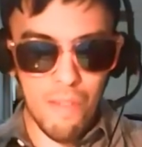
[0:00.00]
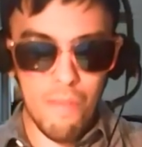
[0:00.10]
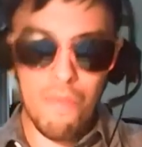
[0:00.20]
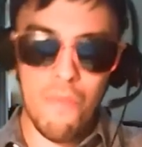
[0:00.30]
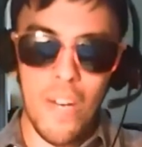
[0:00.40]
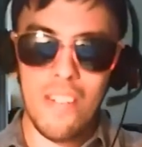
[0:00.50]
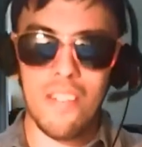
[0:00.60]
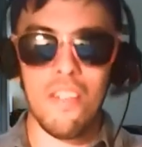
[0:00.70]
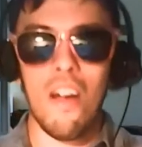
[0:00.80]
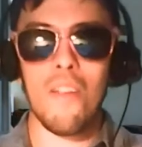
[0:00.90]

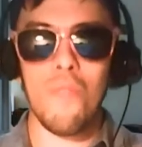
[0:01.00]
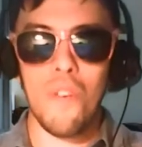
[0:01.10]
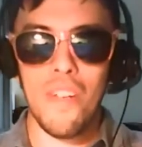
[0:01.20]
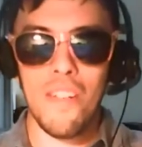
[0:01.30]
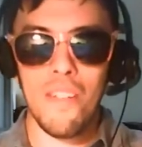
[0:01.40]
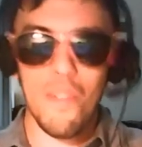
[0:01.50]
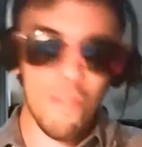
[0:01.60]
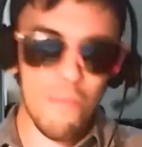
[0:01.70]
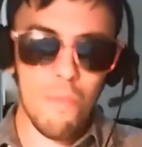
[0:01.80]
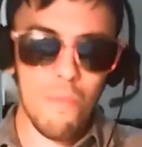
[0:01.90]
Frances Conroy.
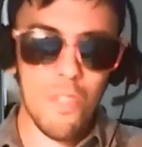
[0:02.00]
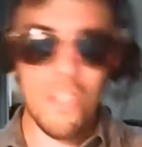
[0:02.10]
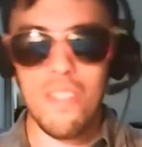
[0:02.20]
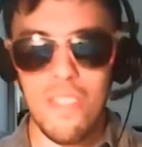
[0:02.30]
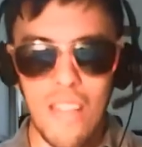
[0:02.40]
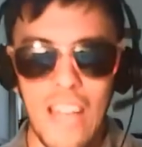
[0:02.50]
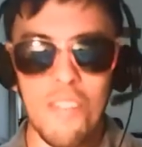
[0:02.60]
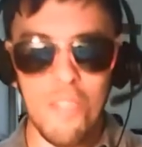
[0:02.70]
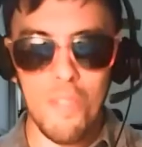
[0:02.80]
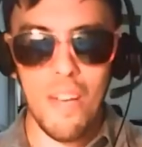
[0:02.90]
She's the
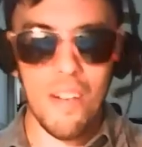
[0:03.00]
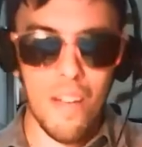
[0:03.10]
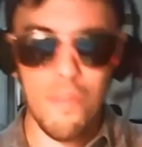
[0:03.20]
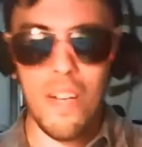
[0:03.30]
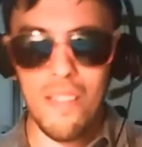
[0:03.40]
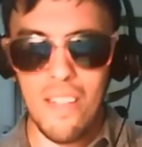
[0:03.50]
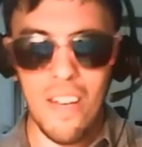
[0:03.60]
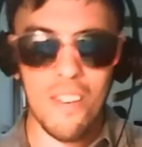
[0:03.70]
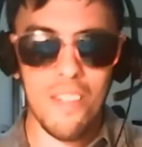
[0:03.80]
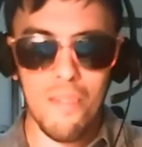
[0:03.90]
actress. I forgot the
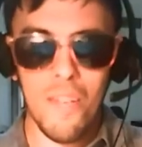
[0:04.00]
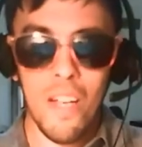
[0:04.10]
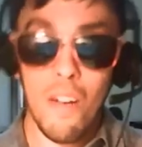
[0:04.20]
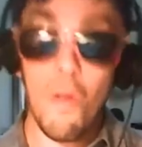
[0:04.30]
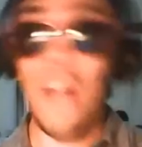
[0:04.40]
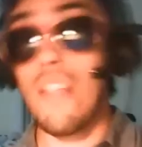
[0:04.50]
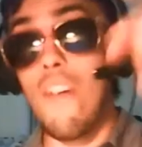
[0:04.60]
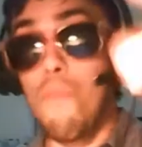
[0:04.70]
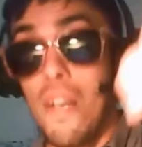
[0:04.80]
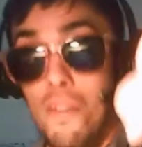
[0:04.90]
character, who I
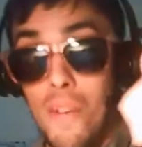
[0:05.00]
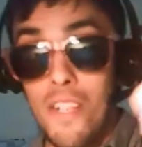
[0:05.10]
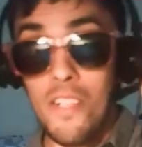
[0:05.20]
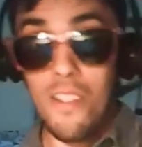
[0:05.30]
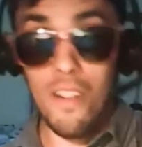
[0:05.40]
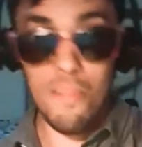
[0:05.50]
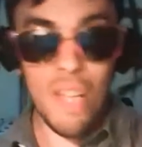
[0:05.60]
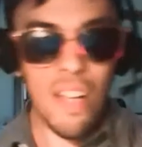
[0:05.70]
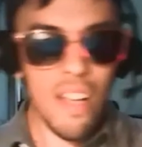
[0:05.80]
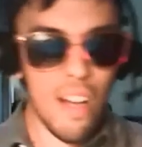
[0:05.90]
love, by the way. She's awesome.
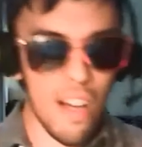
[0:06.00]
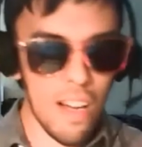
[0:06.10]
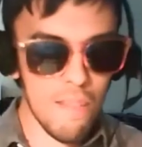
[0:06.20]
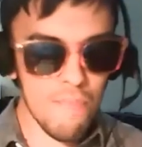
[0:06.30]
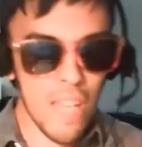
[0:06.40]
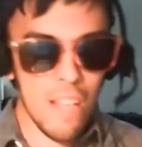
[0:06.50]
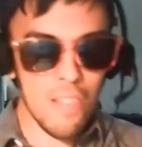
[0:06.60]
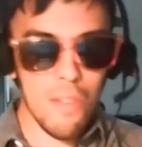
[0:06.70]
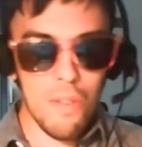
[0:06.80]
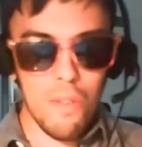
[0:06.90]

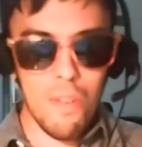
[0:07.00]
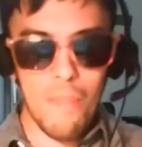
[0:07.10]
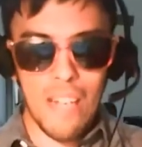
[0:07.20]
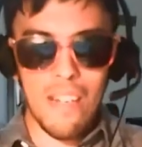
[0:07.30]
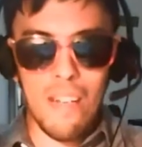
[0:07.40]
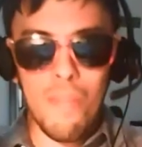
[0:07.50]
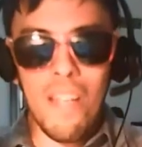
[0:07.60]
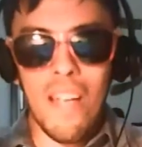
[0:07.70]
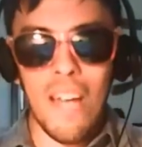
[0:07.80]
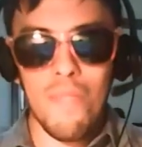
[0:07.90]
So they're meeting up,
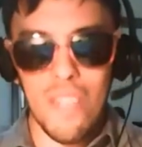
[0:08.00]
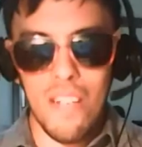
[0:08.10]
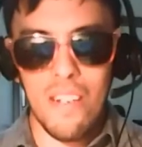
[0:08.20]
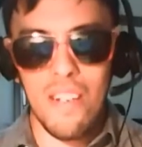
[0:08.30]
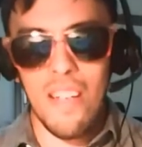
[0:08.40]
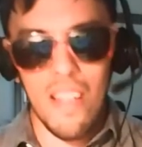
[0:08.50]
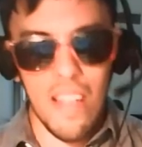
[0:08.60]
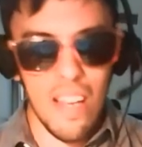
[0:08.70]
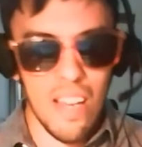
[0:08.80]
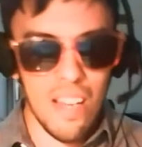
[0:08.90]
having dinner,
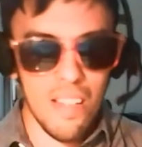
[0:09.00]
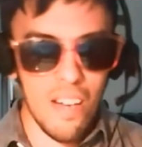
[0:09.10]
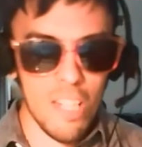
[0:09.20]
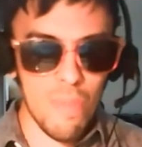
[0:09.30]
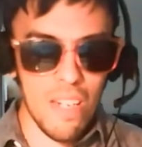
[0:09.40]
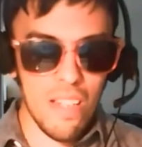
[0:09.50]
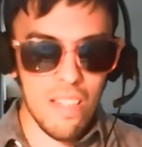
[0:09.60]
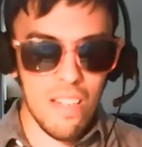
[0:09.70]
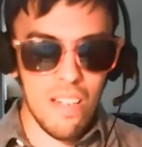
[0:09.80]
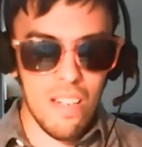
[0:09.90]
and the husband
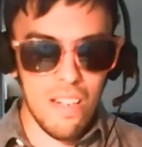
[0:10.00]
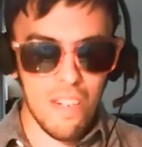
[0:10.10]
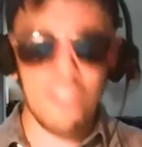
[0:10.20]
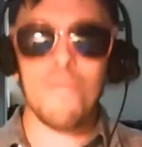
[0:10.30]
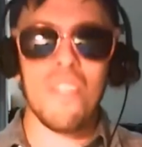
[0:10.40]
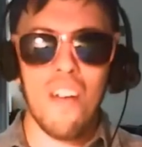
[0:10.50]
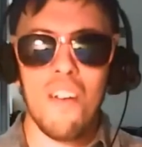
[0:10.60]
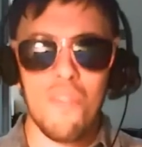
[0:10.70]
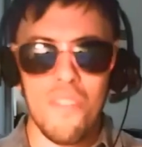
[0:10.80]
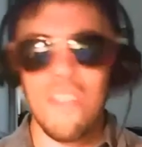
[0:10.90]
is Chris
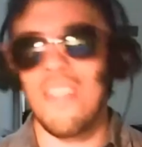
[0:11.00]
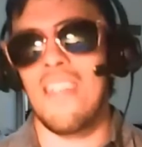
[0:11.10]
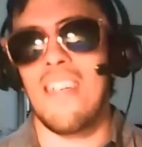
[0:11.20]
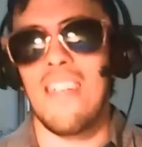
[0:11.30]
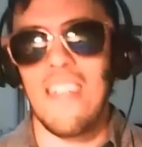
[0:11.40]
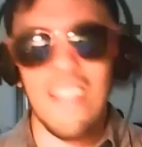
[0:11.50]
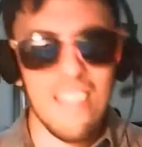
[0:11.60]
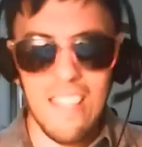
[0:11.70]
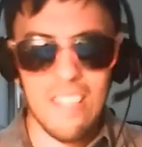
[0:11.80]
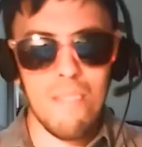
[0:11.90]
McDonald.
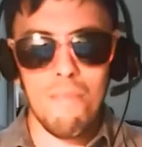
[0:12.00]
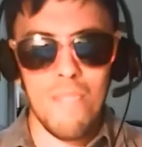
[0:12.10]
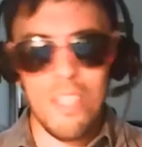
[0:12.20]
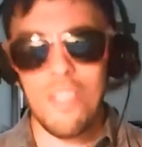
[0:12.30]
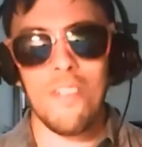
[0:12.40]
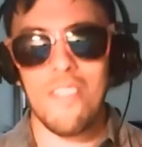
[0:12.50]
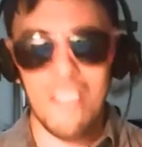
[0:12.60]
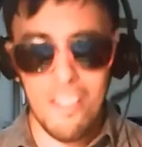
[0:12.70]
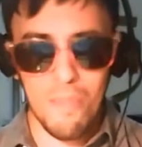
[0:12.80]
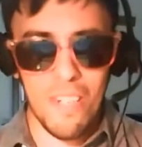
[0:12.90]
He's like some insurance
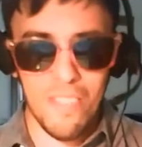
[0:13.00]
salesman or